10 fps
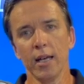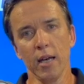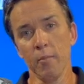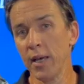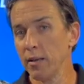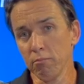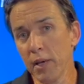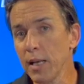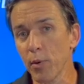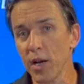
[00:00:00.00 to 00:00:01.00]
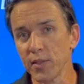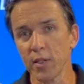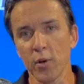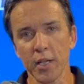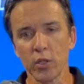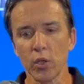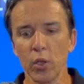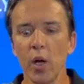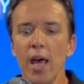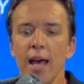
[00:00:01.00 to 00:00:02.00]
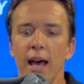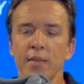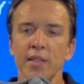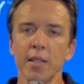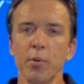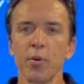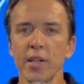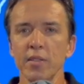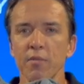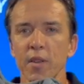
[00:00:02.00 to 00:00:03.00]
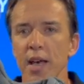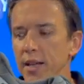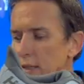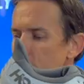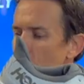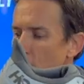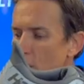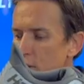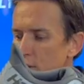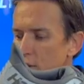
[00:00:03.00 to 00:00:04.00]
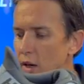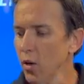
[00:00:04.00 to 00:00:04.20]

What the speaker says: many brands in running do. And the simple reason for that is because